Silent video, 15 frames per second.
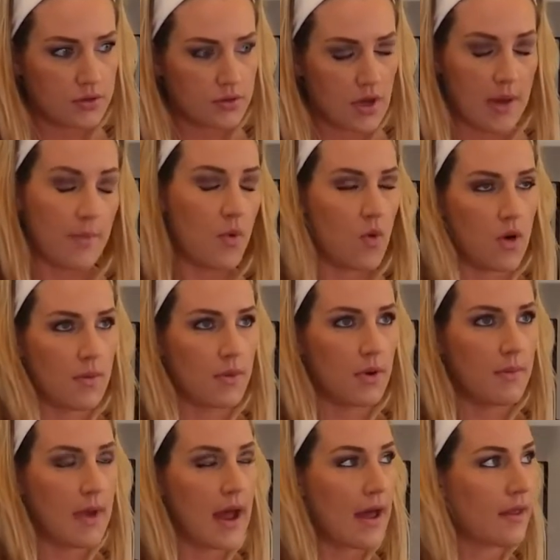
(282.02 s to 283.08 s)
I'm horrible
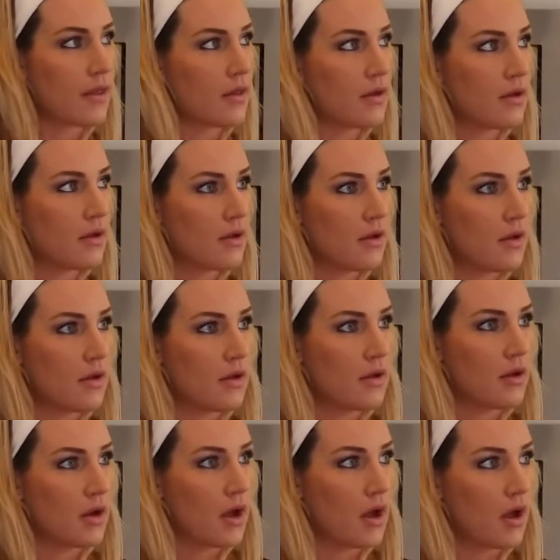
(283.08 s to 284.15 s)
at
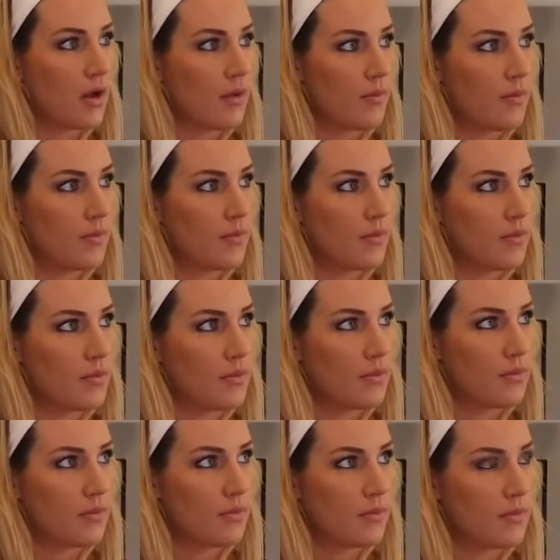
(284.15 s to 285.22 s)
math,
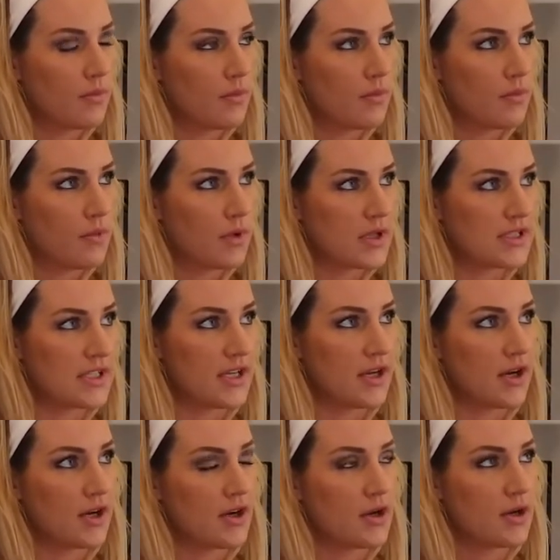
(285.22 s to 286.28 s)
so
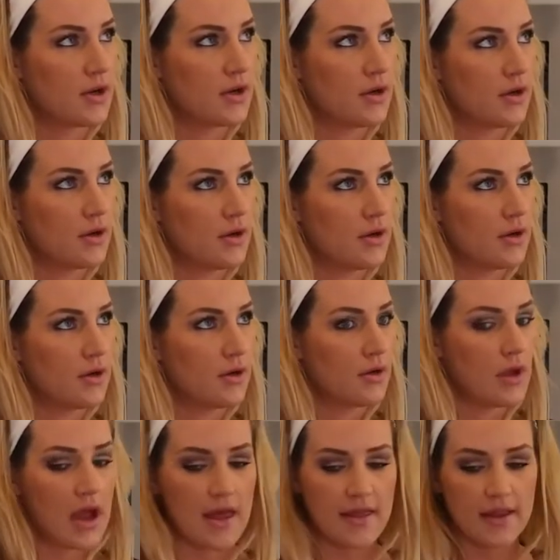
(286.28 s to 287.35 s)
here,
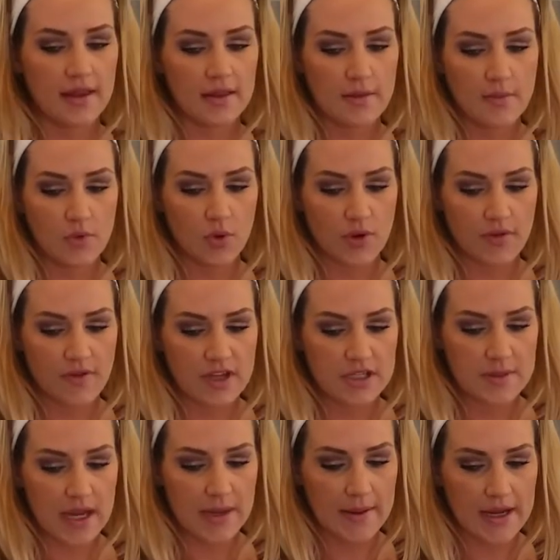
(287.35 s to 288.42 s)
I think the North
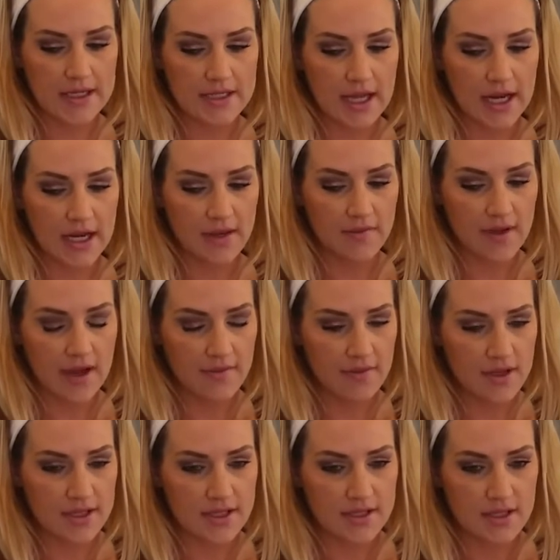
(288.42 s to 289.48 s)
Face backpack's $85
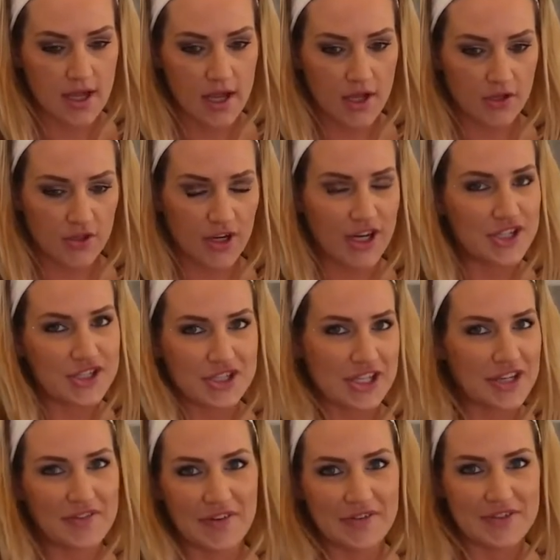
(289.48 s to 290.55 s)
and this is $100, so it's
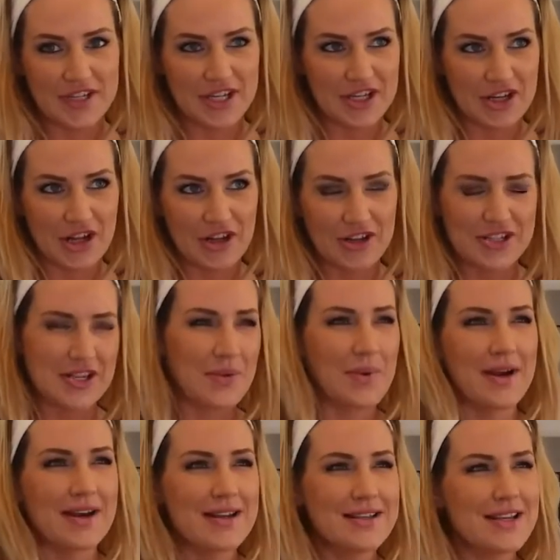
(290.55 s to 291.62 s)
like $15. I
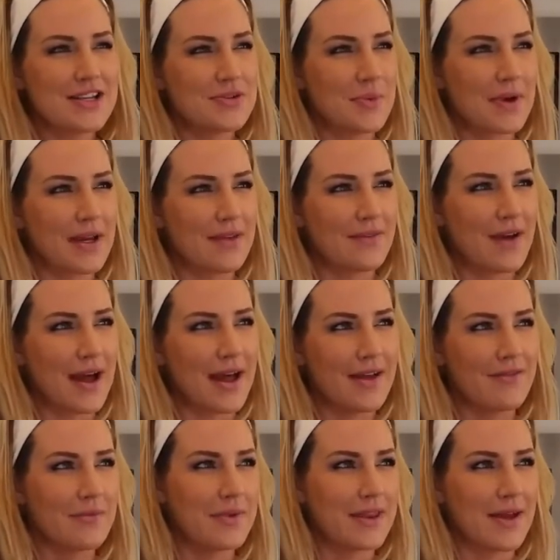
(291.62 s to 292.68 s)
wanted to say $25,
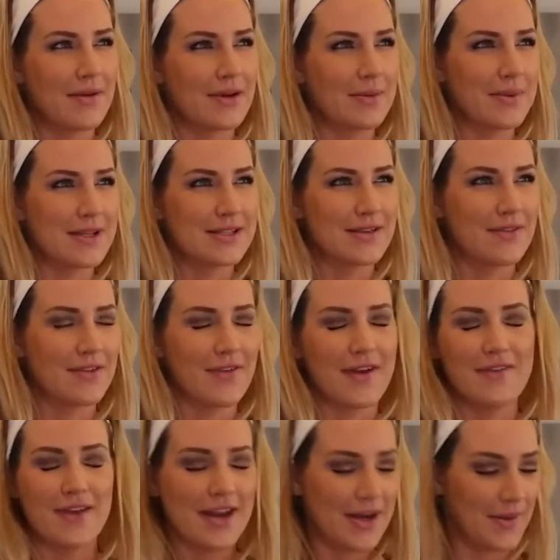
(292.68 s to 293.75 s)
but that would have been
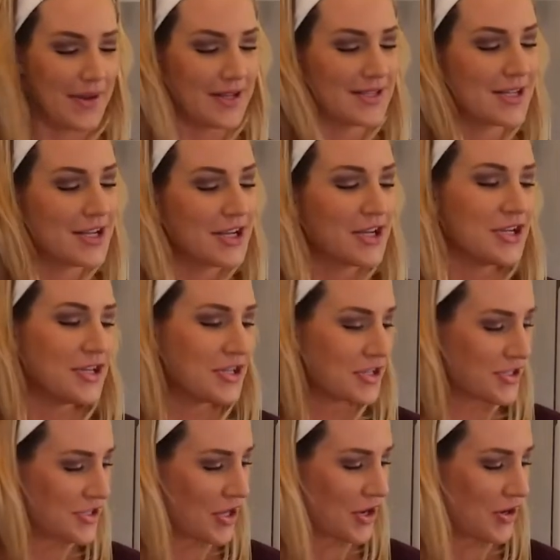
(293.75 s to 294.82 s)
$75 anyways.
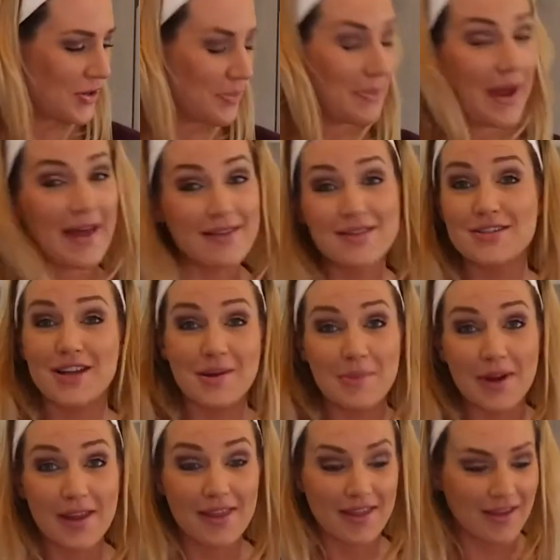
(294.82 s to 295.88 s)
So math's not
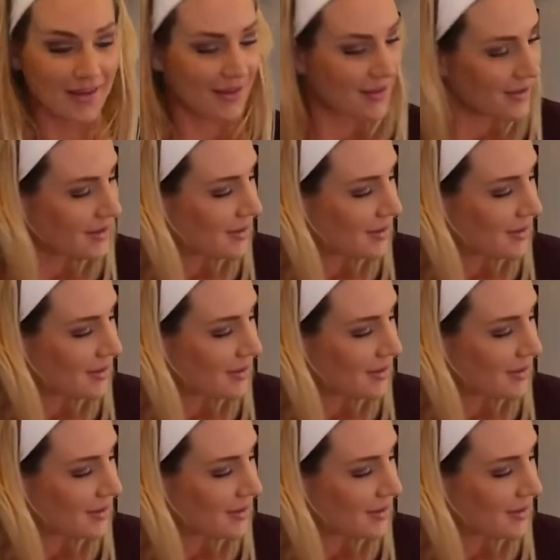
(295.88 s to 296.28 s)
my thing.